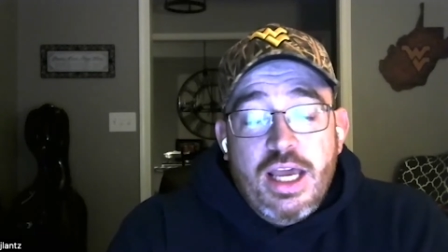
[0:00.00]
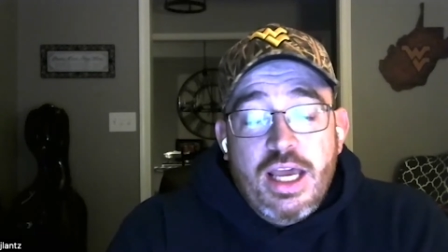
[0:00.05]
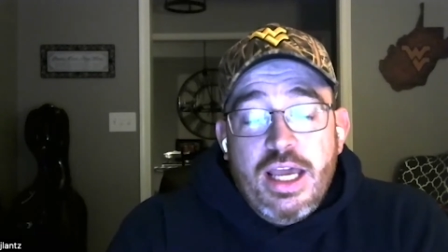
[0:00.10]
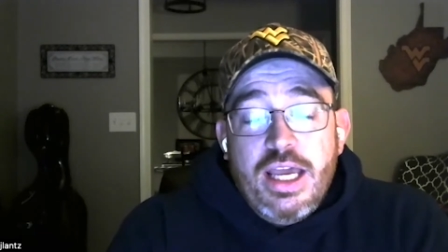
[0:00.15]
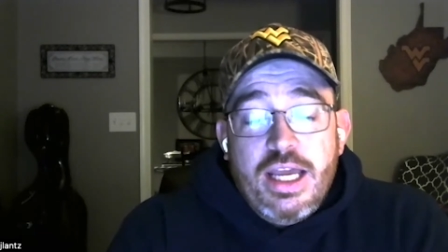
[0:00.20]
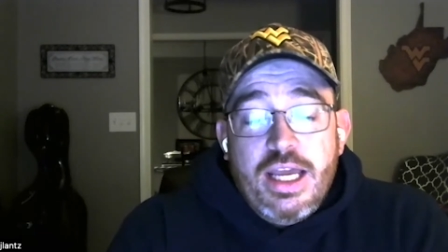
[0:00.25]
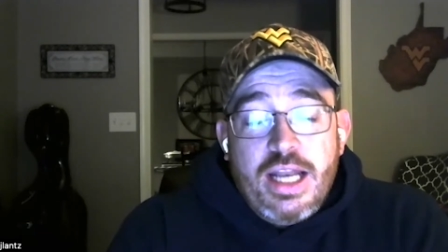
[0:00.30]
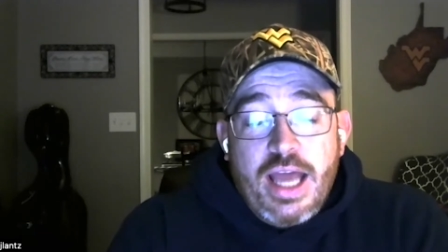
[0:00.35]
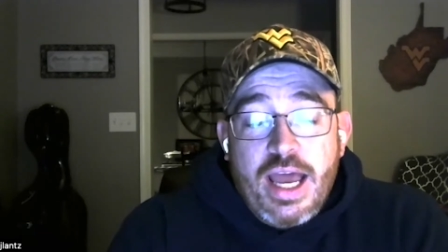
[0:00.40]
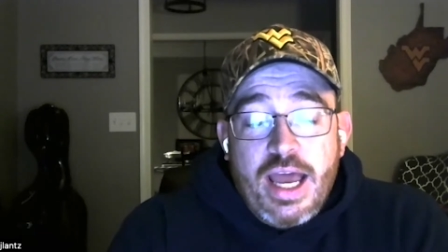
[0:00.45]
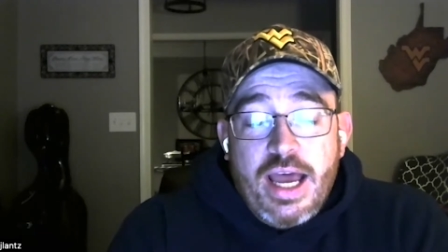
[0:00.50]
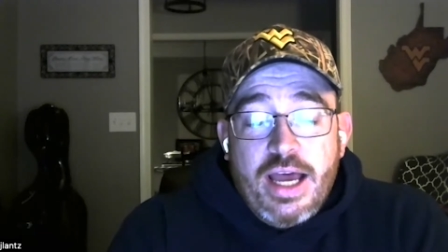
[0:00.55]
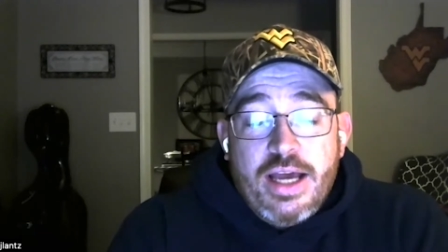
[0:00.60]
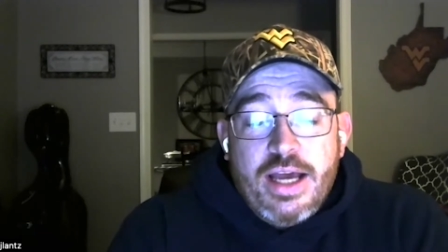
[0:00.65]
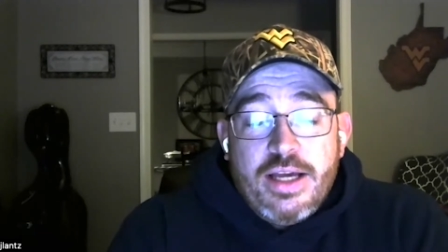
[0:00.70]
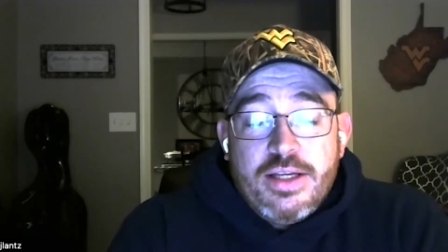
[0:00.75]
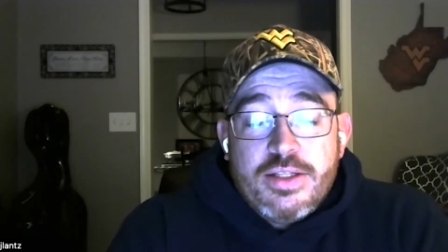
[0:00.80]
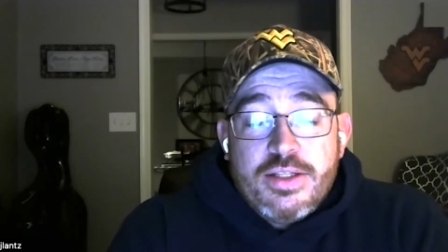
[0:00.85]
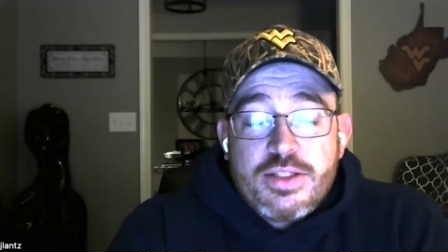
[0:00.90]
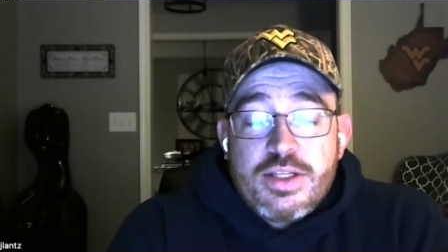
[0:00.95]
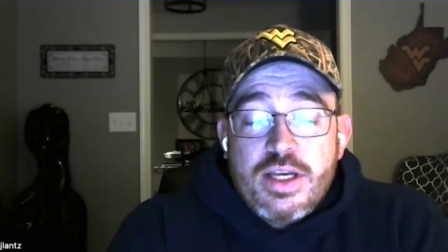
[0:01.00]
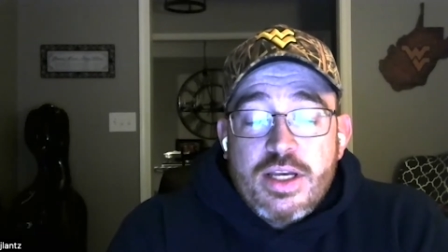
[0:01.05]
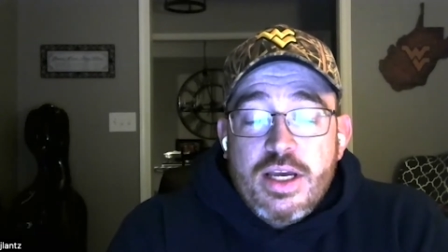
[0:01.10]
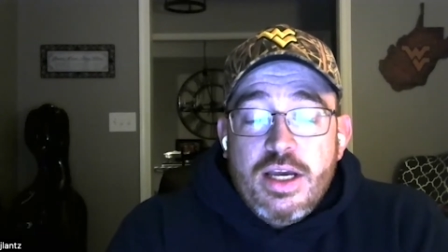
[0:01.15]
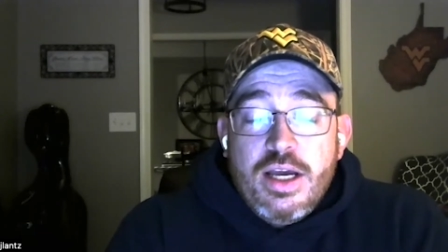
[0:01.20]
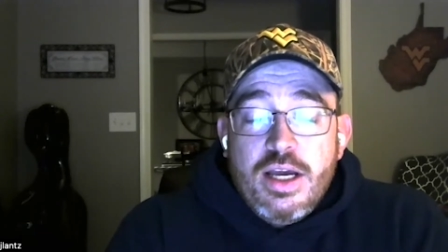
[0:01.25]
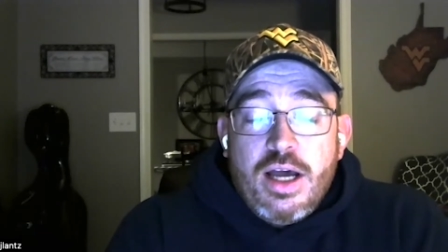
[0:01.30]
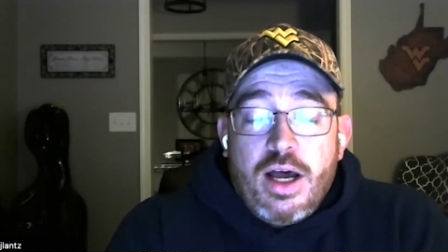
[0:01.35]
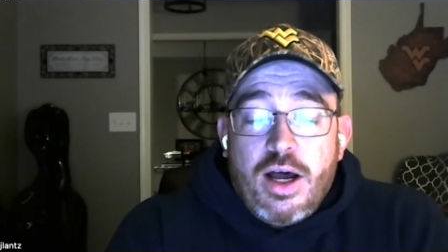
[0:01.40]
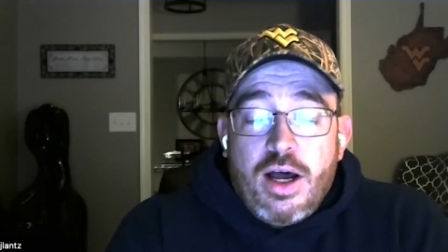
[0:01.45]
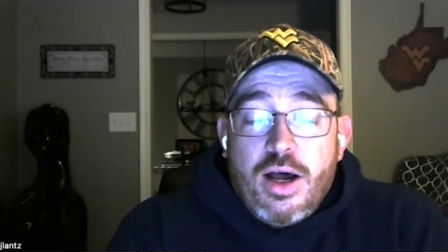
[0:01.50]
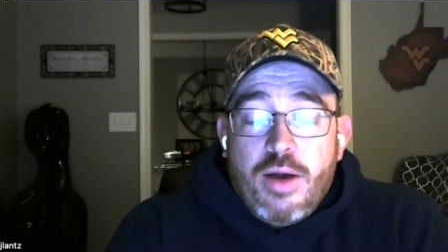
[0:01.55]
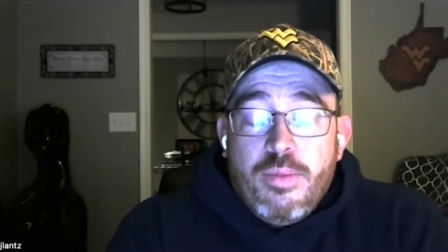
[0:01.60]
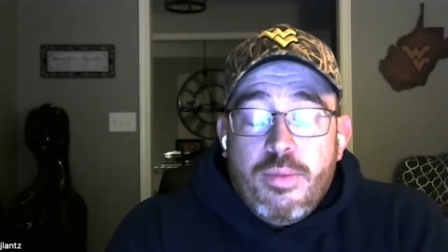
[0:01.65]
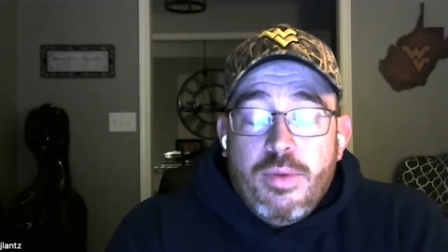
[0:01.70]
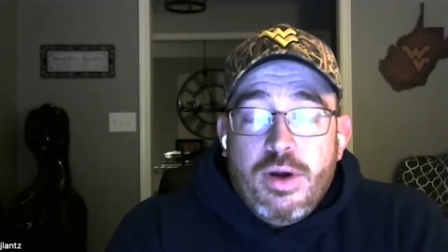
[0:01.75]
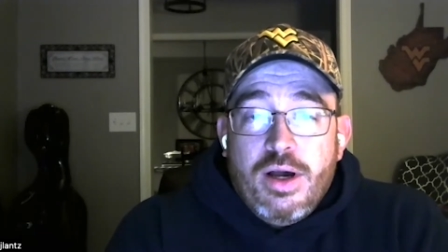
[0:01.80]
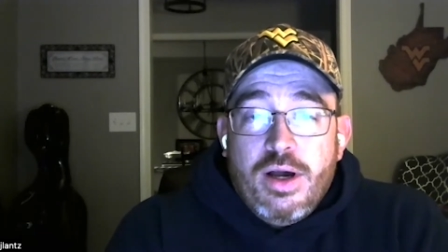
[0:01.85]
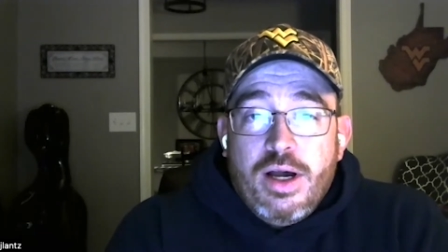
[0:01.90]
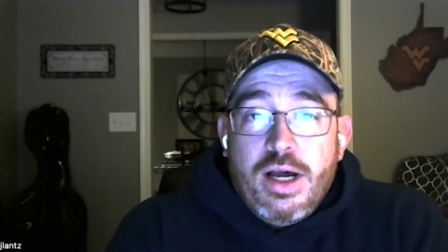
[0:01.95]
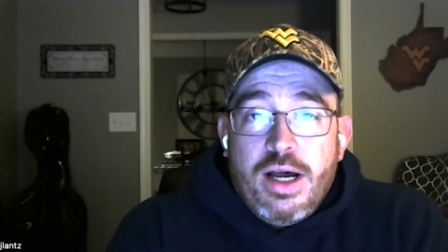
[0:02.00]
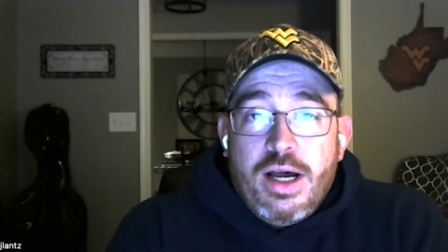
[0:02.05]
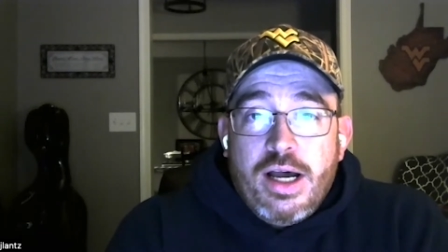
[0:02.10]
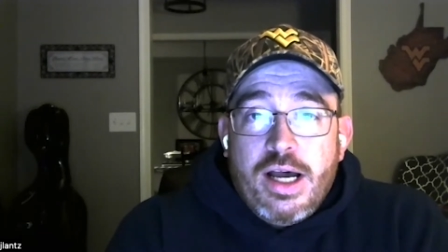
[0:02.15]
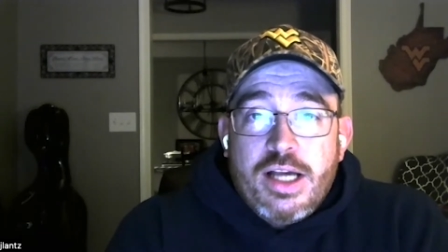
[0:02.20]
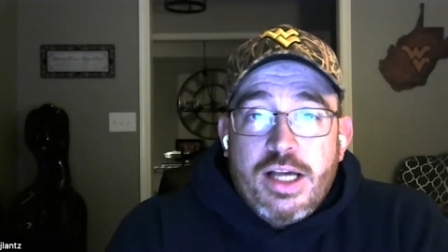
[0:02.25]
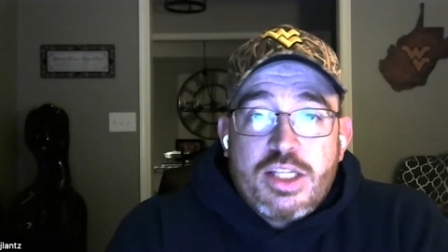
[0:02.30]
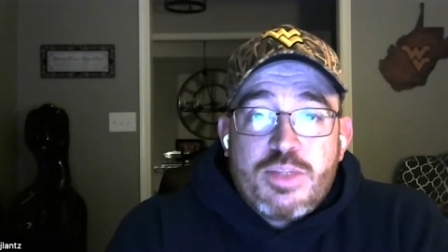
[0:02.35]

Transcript: It has um, a